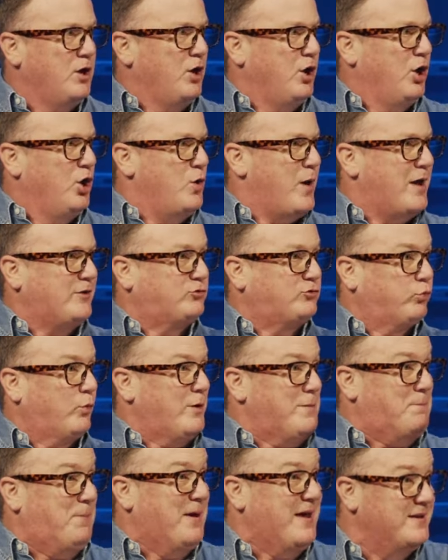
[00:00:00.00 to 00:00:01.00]
who has
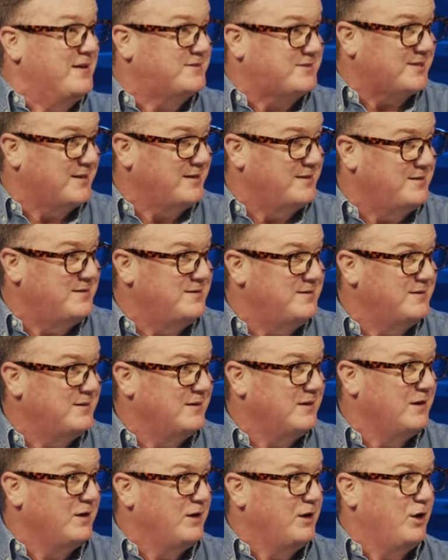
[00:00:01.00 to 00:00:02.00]
repented,
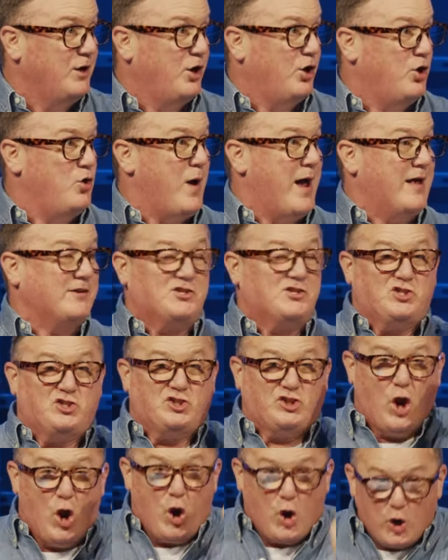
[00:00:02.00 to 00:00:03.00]
who has
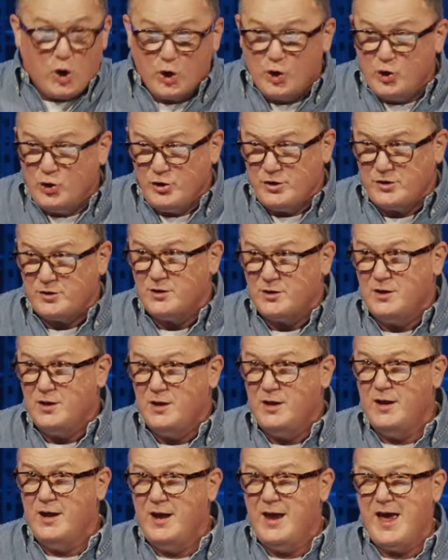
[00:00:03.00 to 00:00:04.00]
turned,
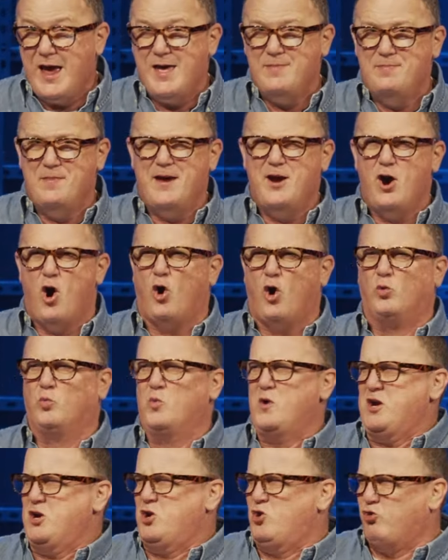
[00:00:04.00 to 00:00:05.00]
and they are
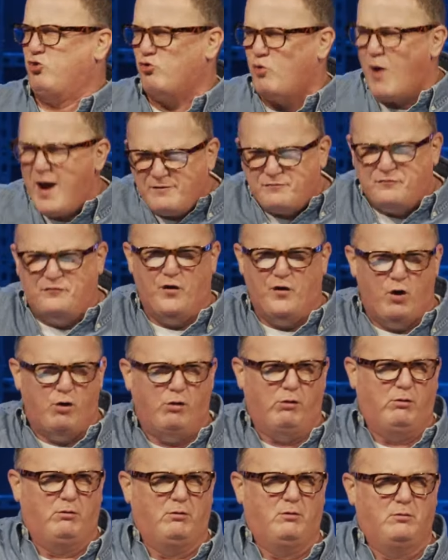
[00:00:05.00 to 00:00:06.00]
regretful